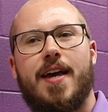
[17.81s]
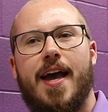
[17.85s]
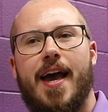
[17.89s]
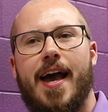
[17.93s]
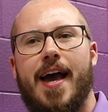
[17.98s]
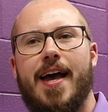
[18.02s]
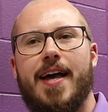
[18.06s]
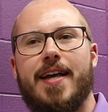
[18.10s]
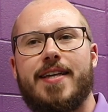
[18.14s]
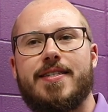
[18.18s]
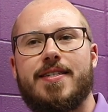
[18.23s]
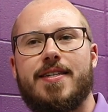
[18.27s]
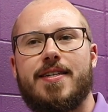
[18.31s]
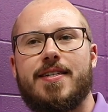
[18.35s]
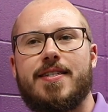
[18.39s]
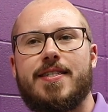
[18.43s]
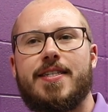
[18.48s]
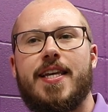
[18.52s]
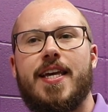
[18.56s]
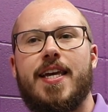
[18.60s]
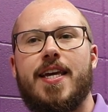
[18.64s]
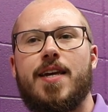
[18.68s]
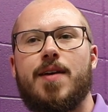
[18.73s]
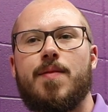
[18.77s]
as a
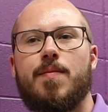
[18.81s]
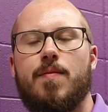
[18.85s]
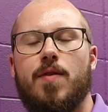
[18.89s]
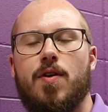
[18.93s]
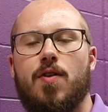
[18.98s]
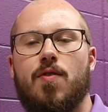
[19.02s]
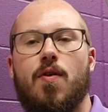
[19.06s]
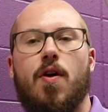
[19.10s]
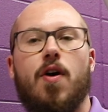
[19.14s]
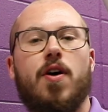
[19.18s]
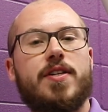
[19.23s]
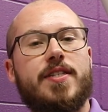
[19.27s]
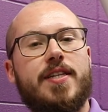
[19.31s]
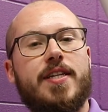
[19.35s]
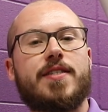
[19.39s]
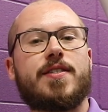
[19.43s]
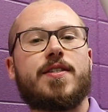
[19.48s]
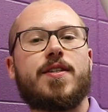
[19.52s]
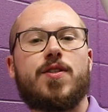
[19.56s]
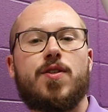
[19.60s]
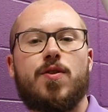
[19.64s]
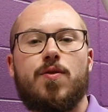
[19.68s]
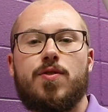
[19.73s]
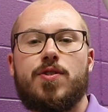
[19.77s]
team across
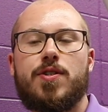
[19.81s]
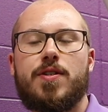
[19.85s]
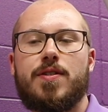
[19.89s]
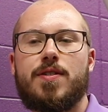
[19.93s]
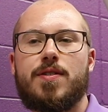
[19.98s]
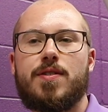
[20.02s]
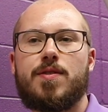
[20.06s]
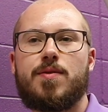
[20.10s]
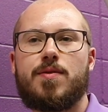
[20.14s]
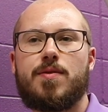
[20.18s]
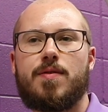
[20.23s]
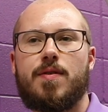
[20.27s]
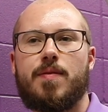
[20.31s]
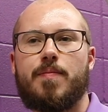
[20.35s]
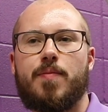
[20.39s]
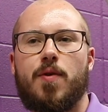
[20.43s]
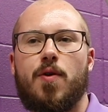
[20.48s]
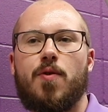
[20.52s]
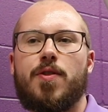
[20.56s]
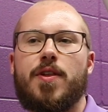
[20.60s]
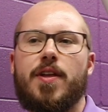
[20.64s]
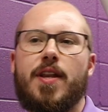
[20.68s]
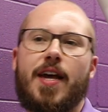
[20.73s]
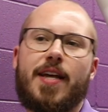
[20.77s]
institutions,
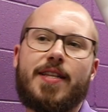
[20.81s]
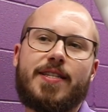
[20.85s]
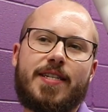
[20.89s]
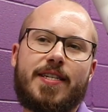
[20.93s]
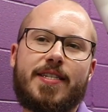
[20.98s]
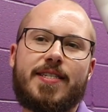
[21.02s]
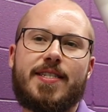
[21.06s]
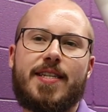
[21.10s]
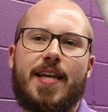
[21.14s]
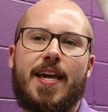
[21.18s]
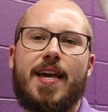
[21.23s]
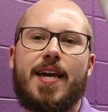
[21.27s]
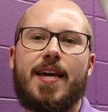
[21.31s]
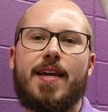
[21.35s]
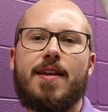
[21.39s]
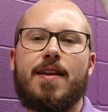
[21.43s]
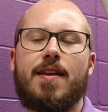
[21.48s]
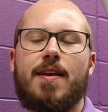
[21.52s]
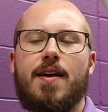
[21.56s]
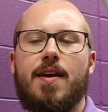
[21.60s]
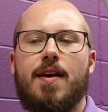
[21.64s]
both at NC State,